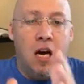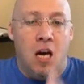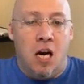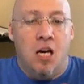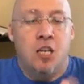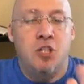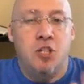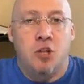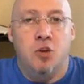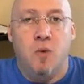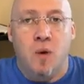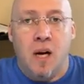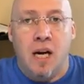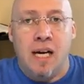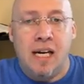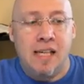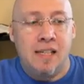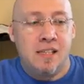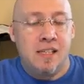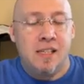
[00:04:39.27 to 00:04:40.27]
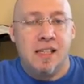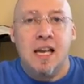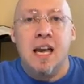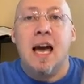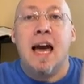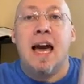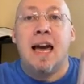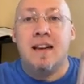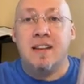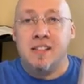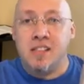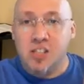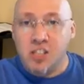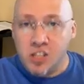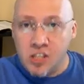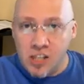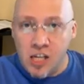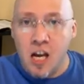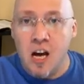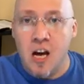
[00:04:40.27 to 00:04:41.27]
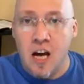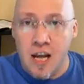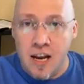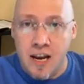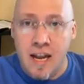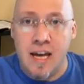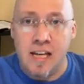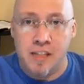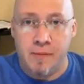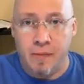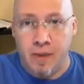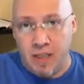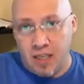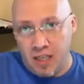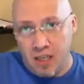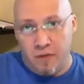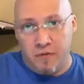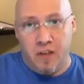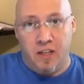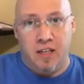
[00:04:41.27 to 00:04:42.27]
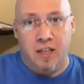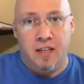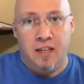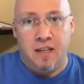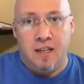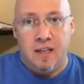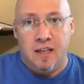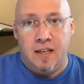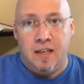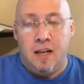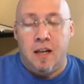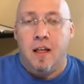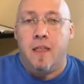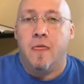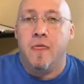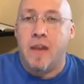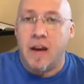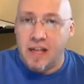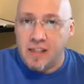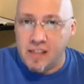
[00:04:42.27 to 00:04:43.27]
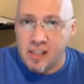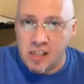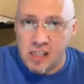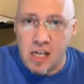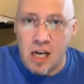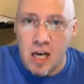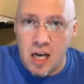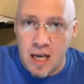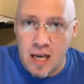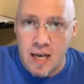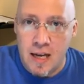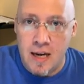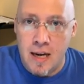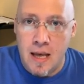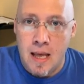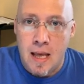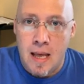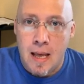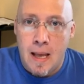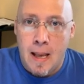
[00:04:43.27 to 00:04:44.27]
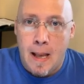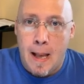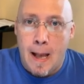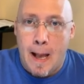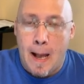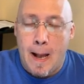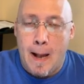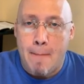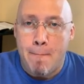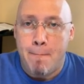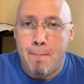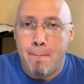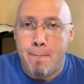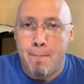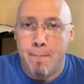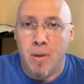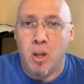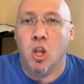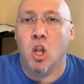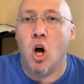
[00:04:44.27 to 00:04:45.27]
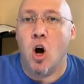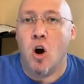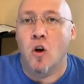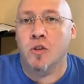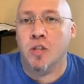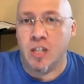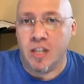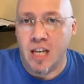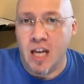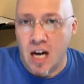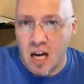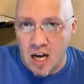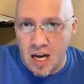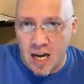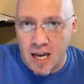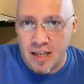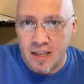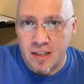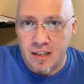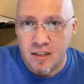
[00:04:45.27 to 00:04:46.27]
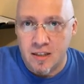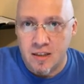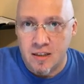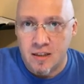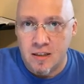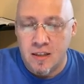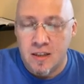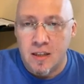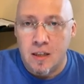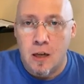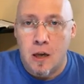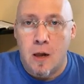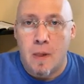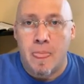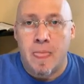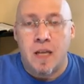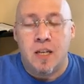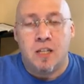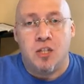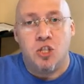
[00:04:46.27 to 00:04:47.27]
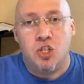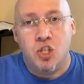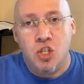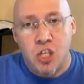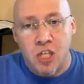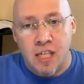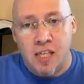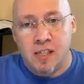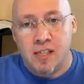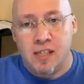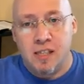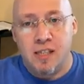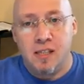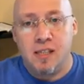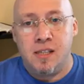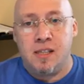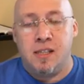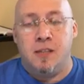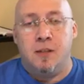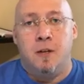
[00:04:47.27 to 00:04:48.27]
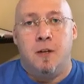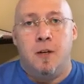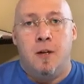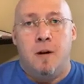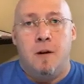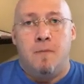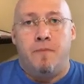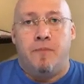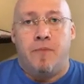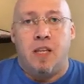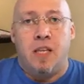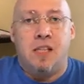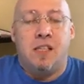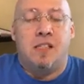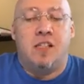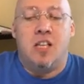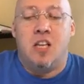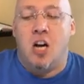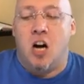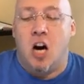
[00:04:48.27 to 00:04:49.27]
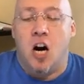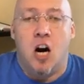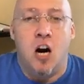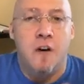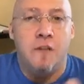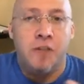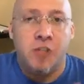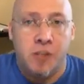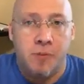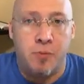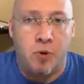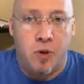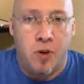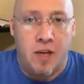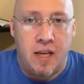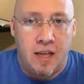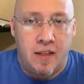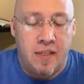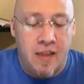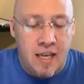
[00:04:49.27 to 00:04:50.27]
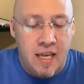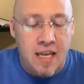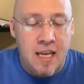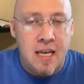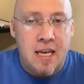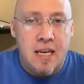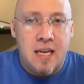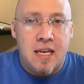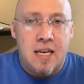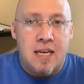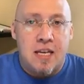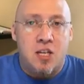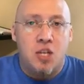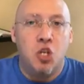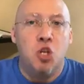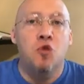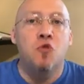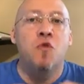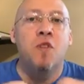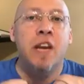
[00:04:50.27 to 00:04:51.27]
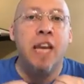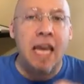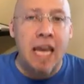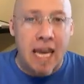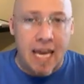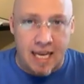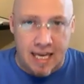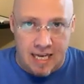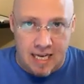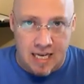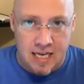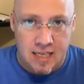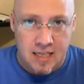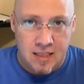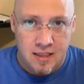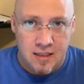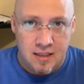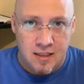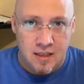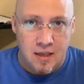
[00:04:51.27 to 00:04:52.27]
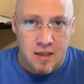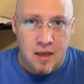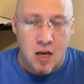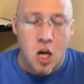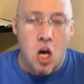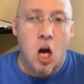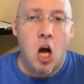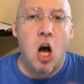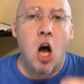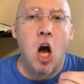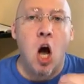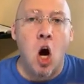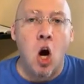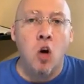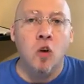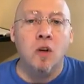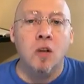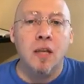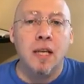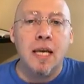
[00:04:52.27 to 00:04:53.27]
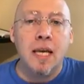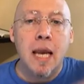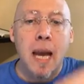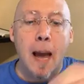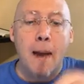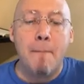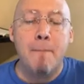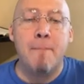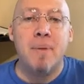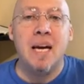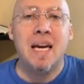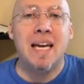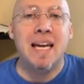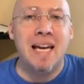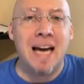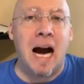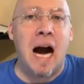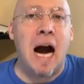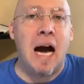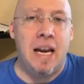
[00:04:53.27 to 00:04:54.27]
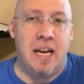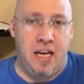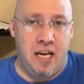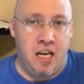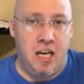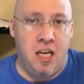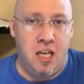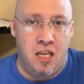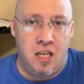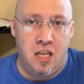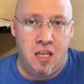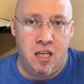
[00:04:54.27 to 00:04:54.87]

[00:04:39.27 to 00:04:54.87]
Unto us a son has been given. That son belonged to God. Jesus is the offspring, the unique, only begotten,